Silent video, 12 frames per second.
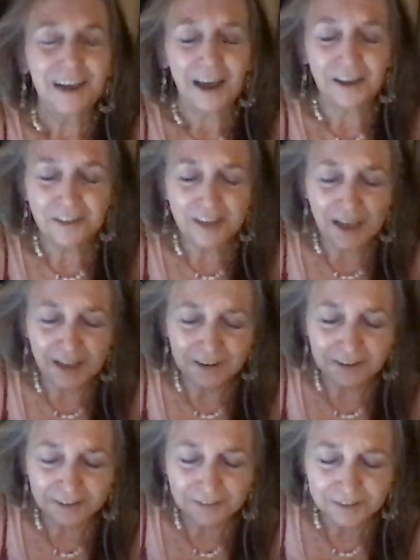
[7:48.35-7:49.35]
And then
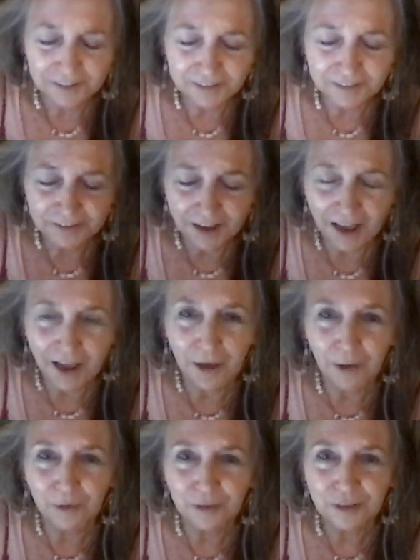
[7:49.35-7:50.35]
in the
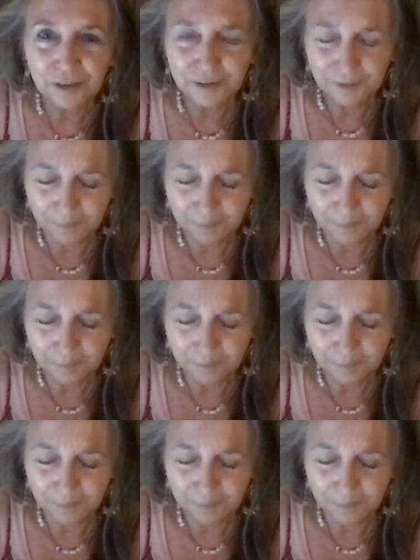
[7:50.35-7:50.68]
south,